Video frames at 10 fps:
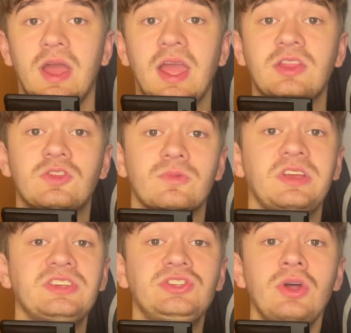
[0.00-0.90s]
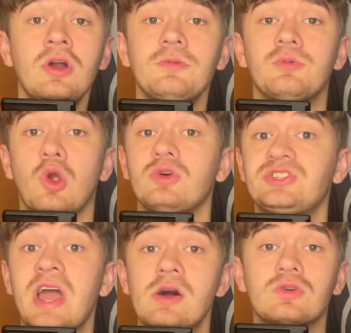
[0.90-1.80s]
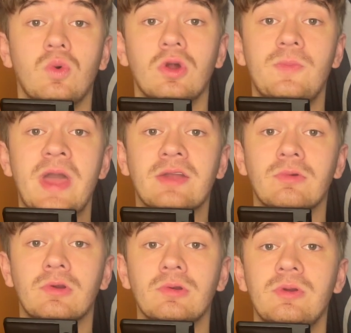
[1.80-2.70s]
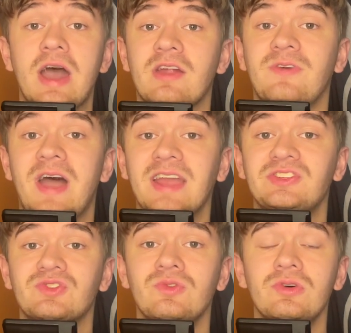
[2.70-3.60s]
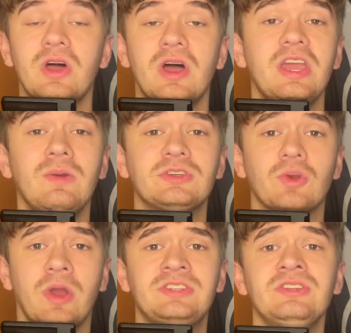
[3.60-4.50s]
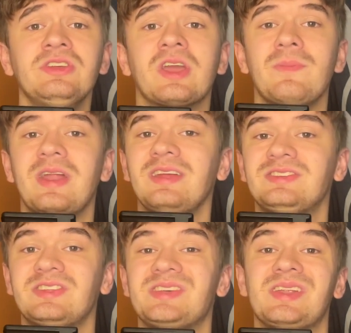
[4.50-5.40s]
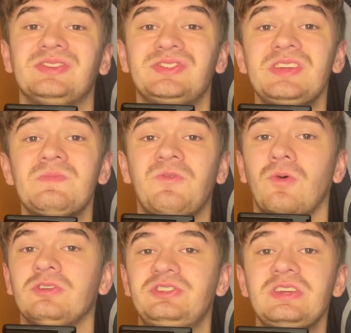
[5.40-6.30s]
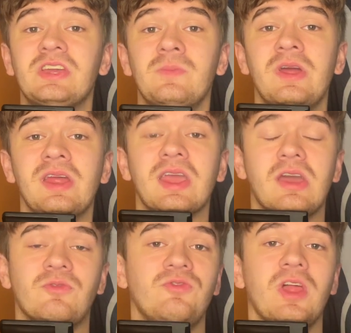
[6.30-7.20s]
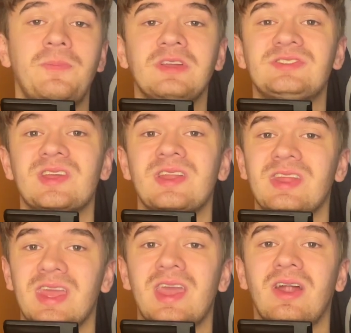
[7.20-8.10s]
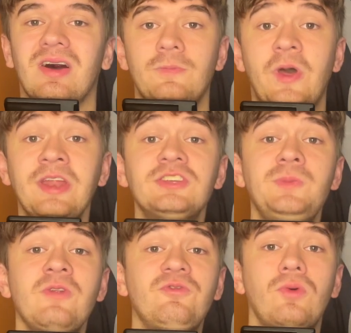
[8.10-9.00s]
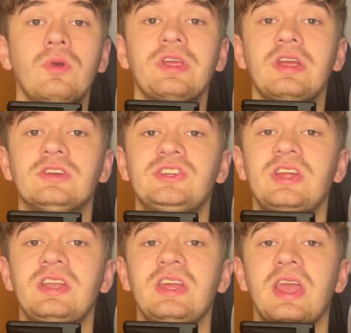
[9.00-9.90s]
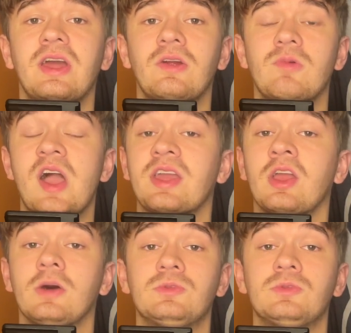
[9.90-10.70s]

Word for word: A three-star pro-style quarterback recruit out of high school, he was originally committed to Tennessee before decommitting and flipping to Indiana. Penix spent four years at Indiana, racking up